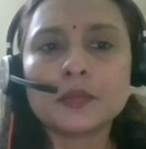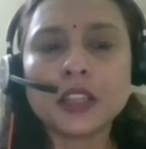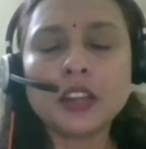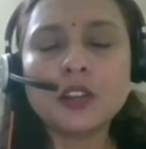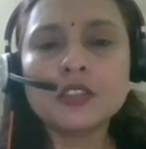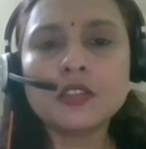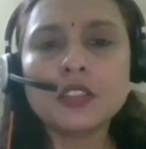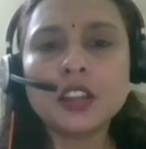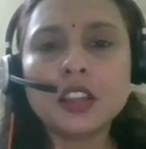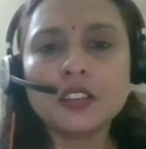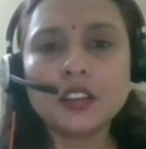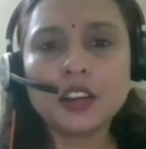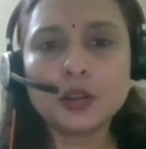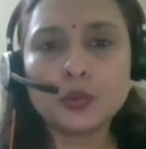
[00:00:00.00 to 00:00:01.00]
and also
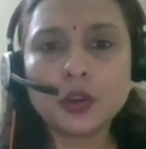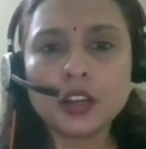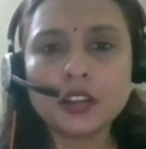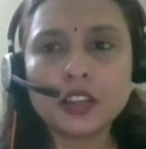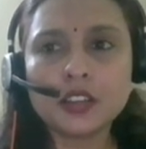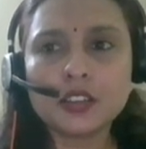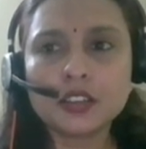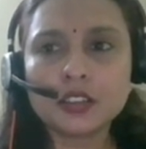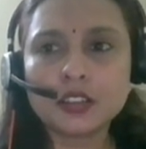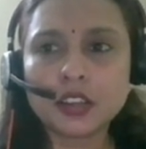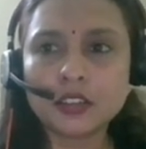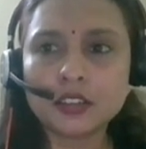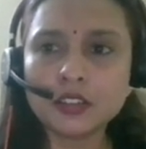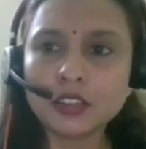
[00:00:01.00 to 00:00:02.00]
another advantage is
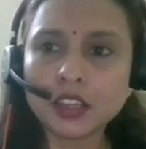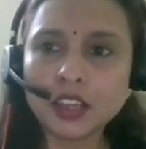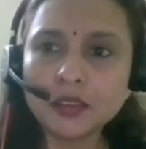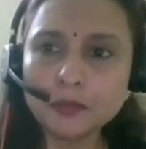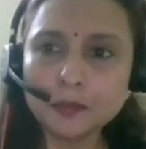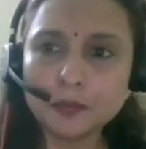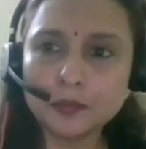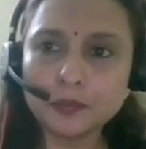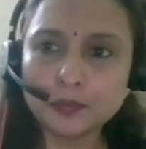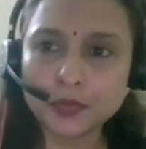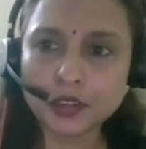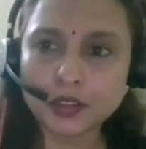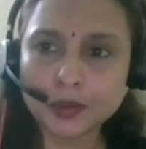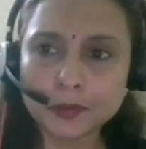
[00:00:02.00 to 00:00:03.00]
that the same
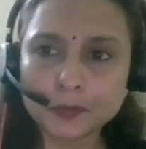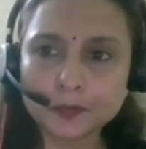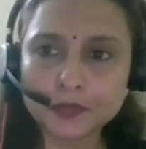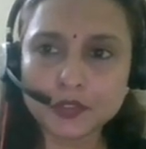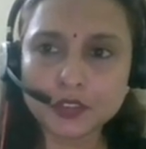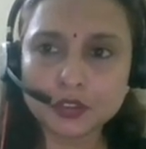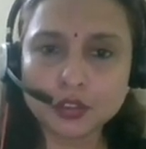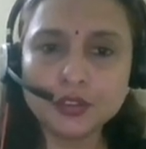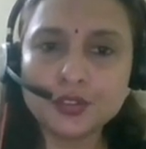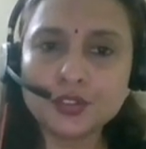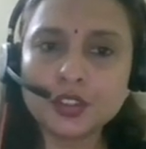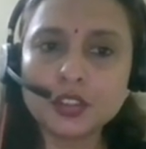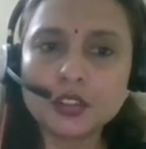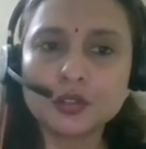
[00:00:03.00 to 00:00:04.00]
um,
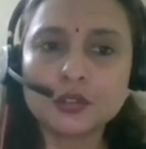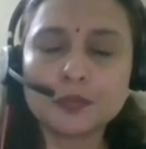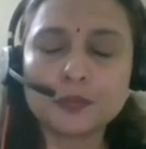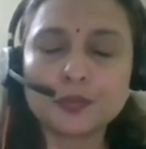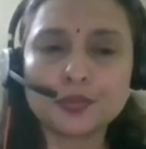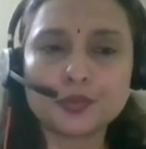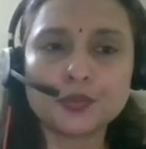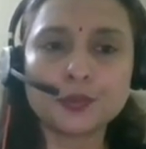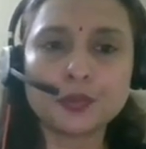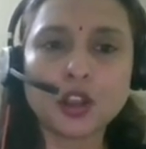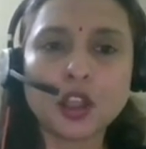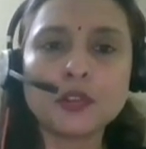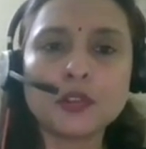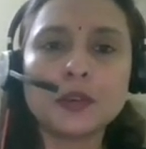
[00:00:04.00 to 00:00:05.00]
solution could
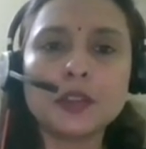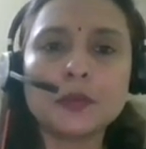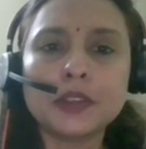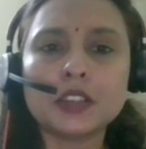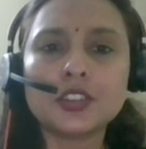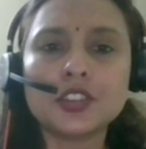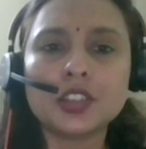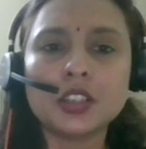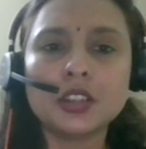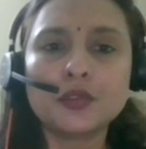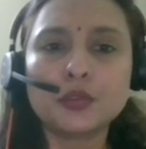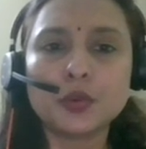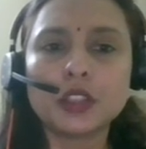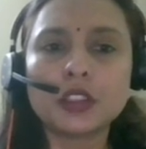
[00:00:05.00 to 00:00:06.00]
probably be
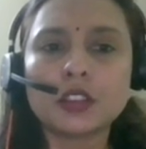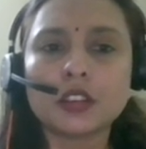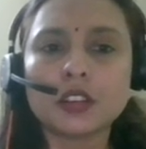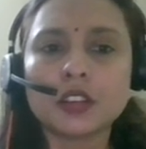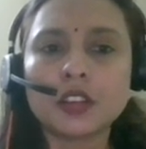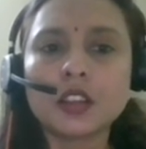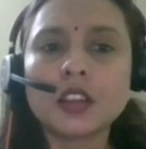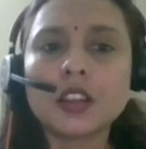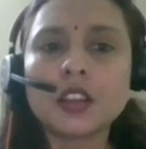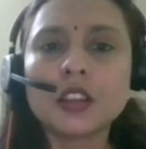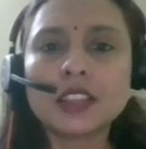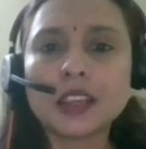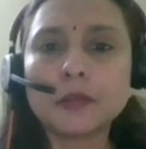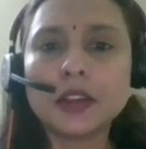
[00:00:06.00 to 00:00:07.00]
achieved with uh,
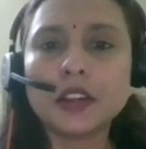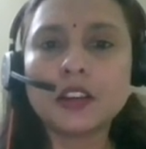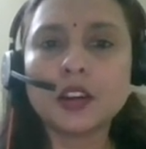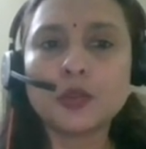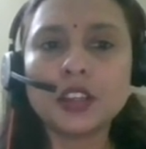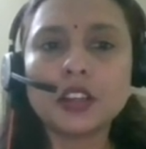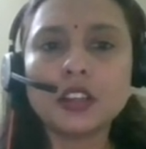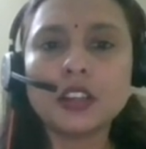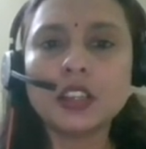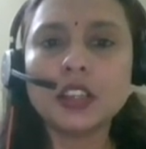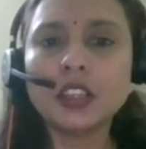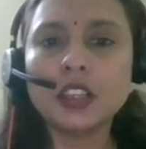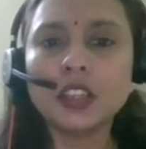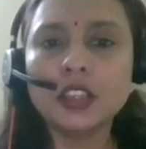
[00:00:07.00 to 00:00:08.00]
segment routing
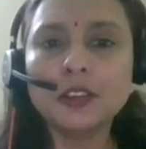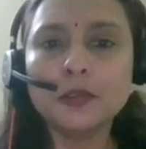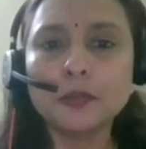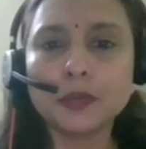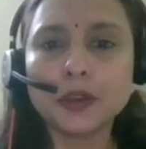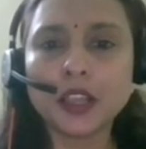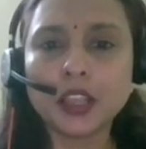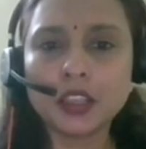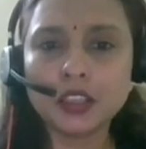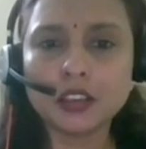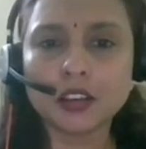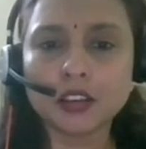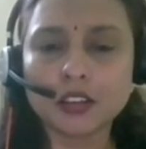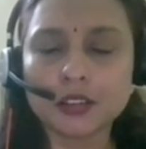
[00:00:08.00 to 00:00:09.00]
TE
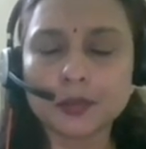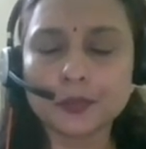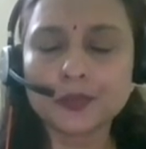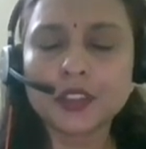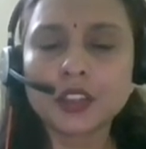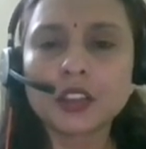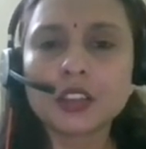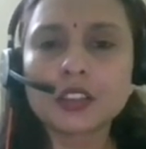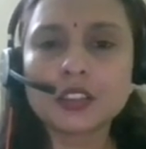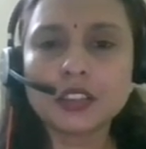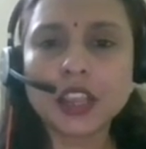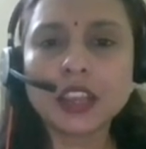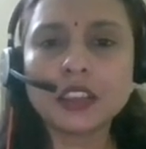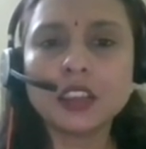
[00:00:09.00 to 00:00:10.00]
by uh,
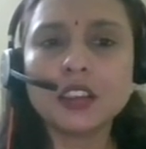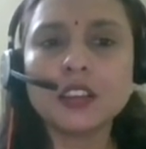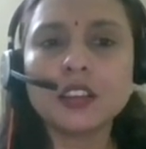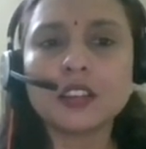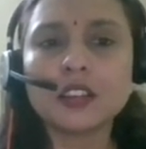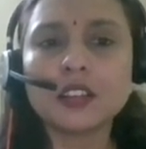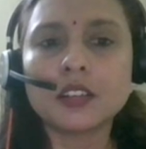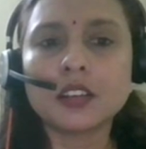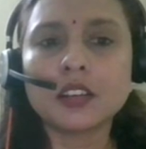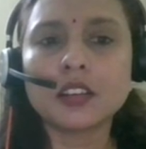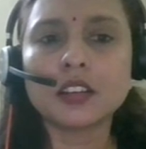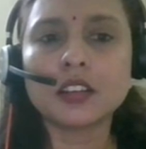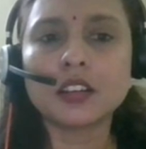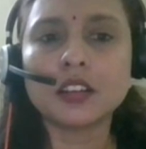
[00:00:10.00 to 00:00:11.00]
stacking
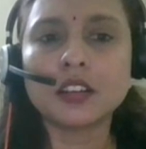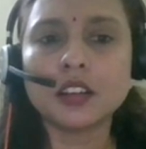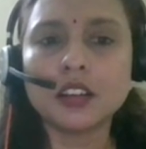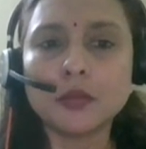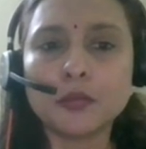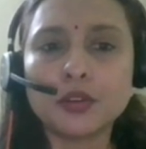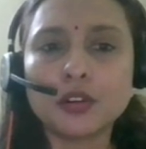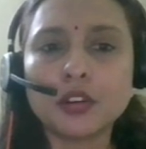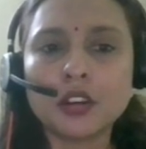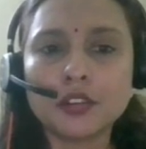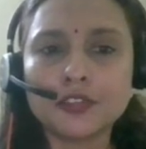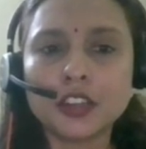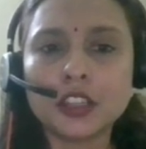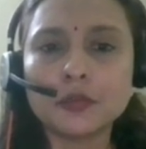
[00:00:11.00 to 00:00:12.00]
uh, a, a, number
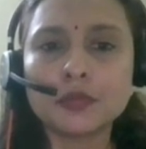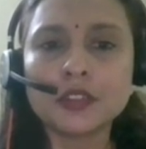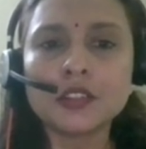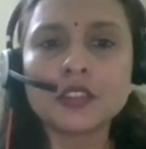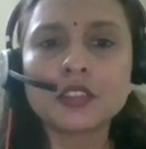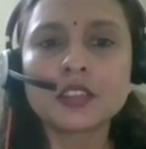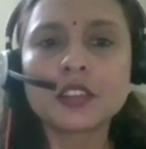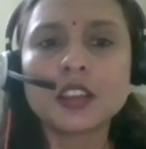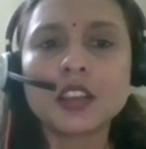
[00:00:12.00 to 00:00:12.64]
of labels.